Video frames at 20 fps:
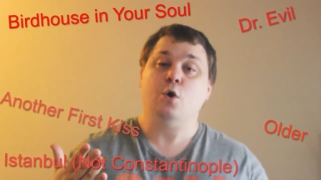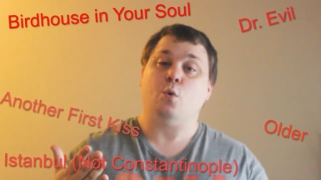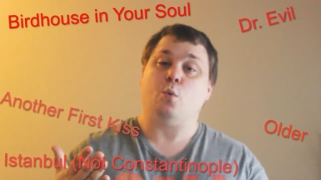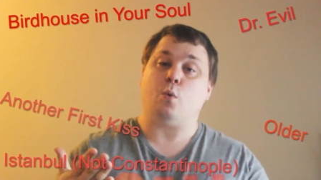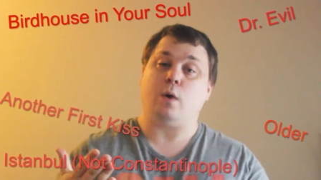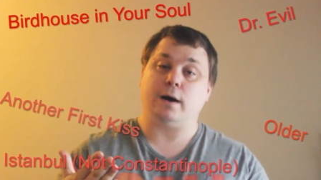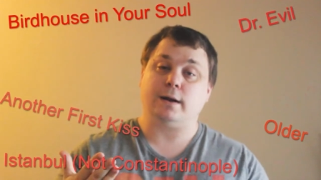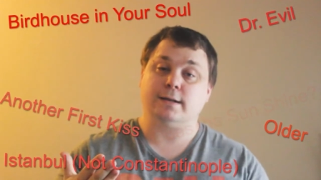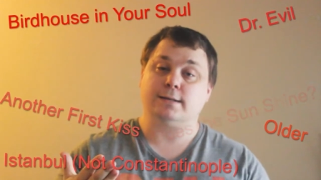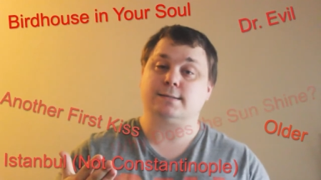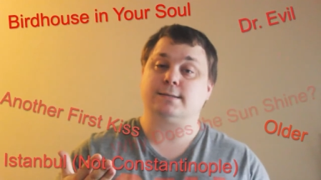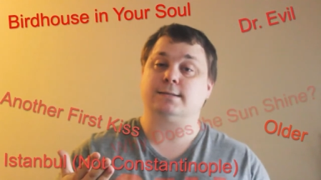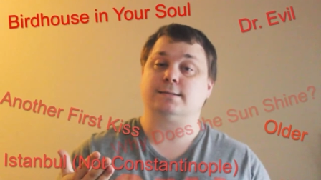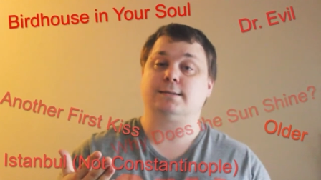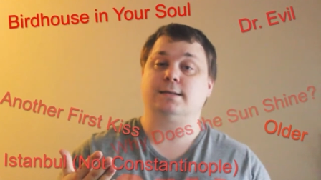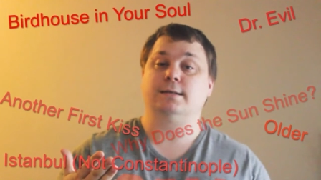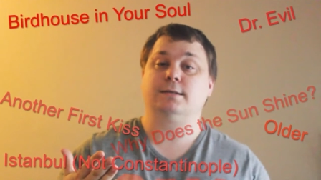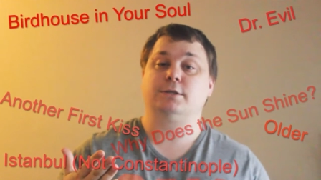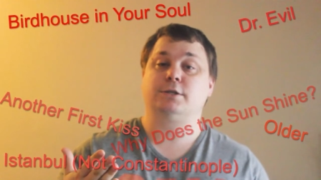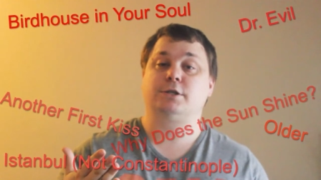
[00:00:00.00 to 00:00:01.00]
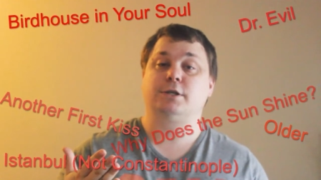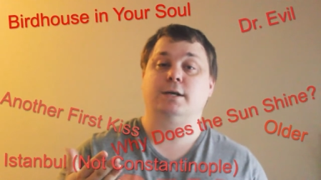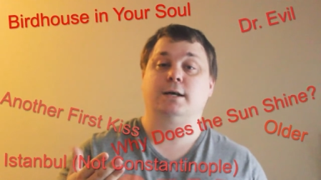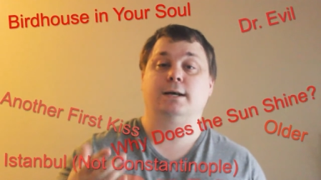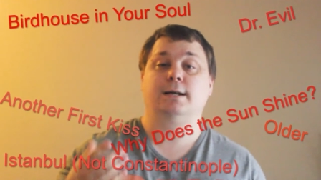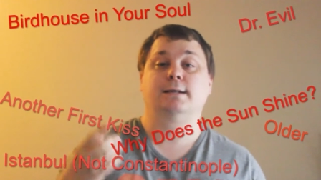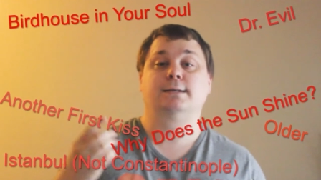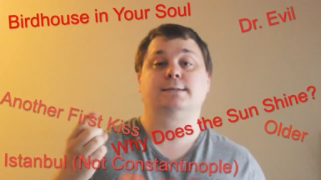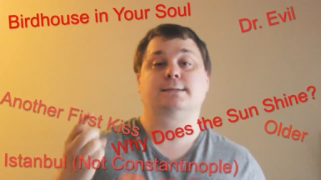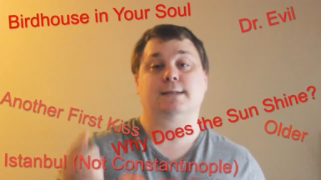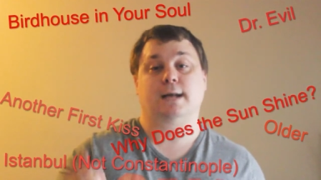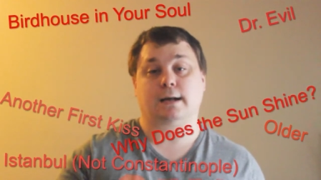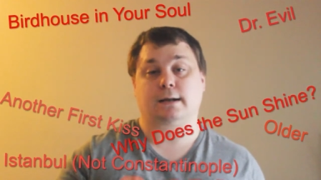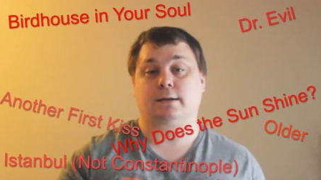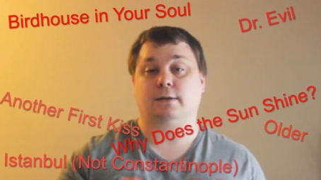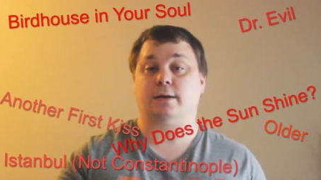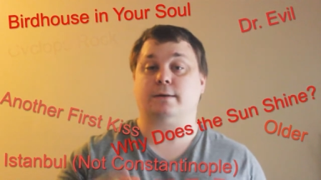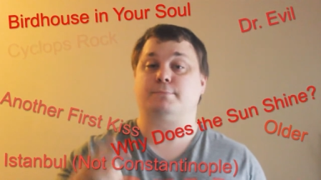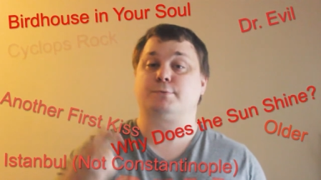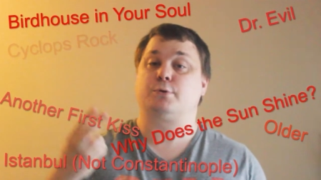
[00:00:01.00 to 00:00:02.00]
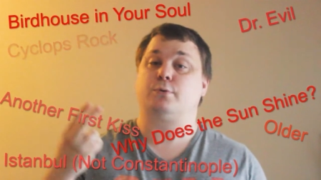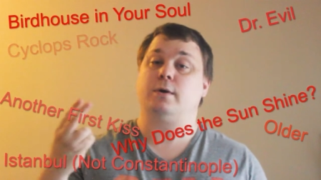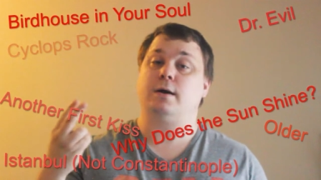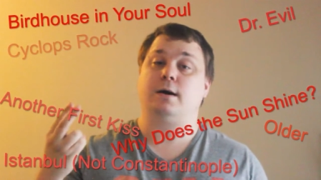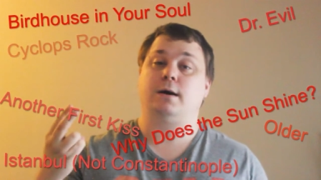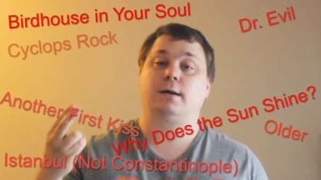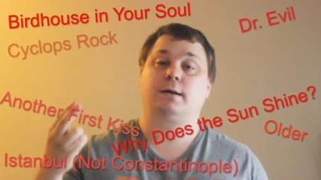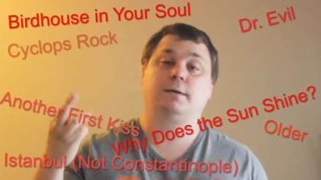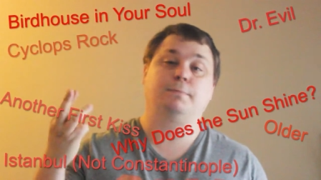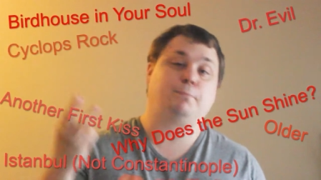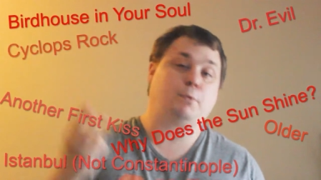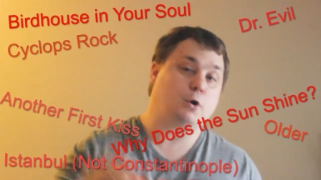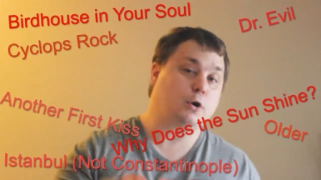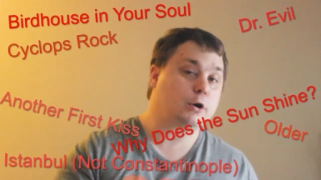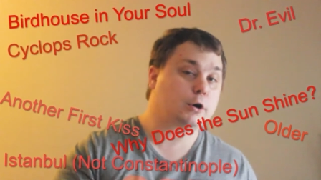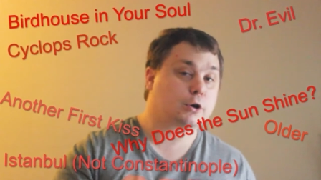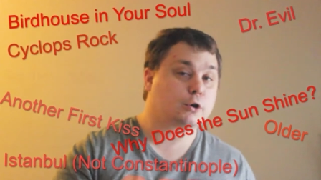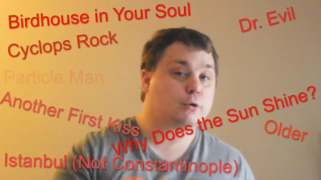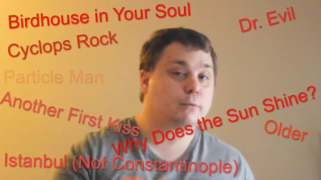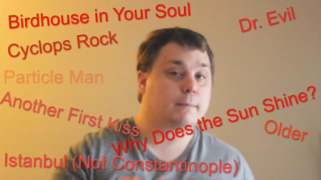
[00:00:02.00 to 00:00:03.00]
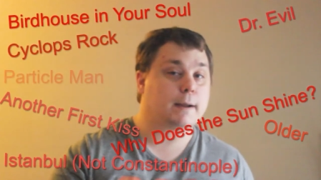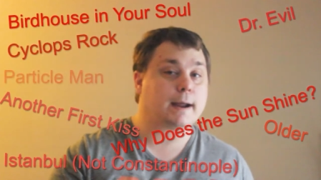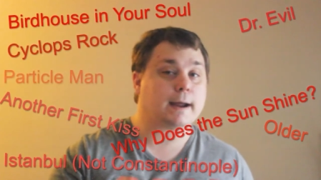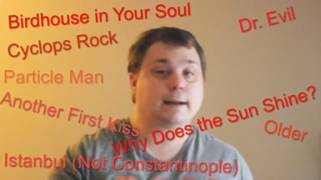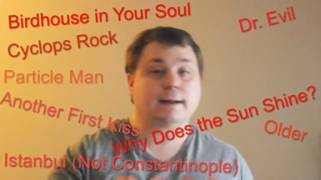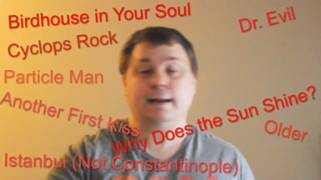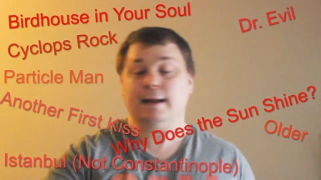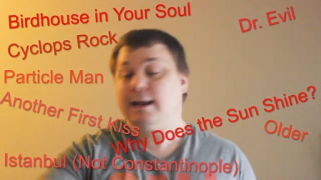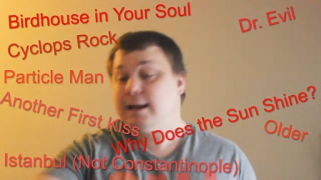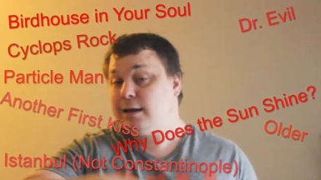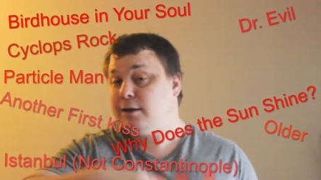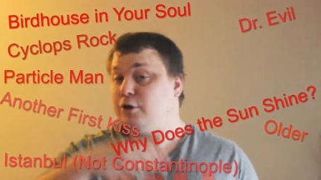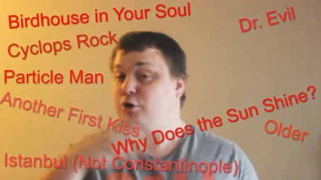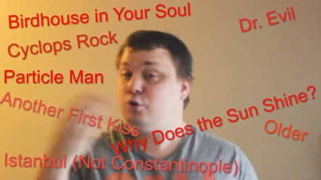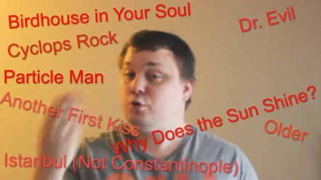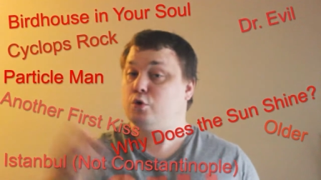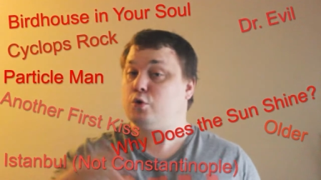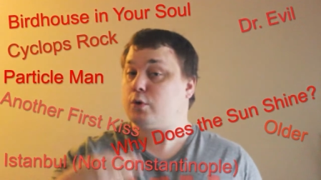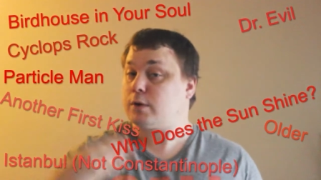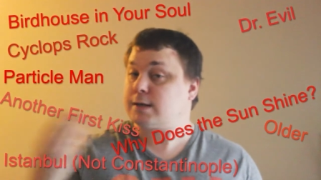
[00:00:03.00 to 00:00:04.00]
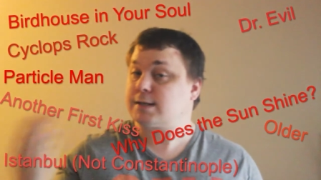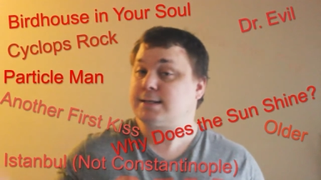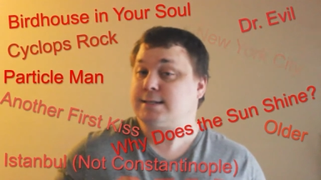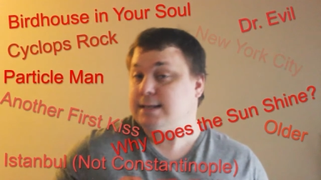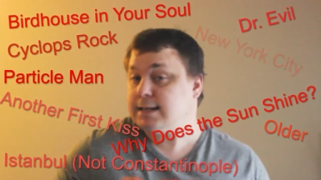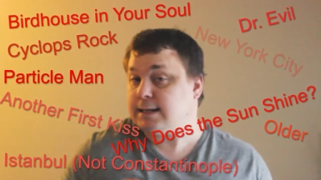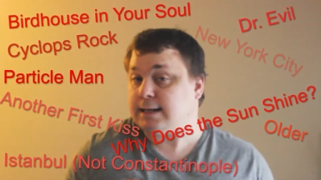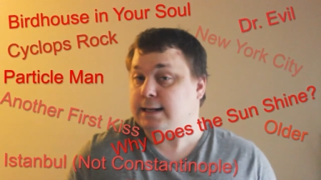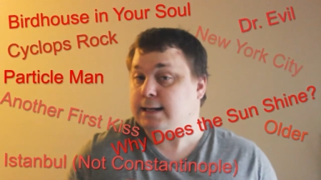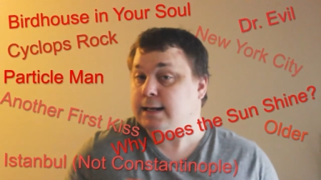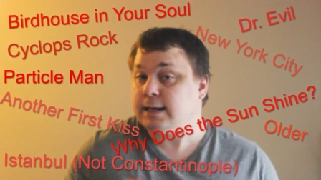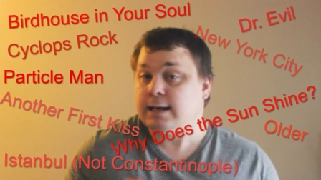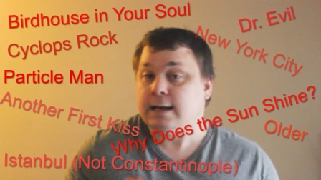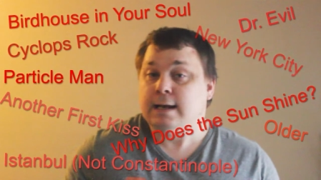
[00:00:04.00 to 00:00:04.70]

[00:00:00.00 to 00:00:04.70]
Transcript: Why Does the Sun Shine, Cyclops Rock, Particle Man, and New York City.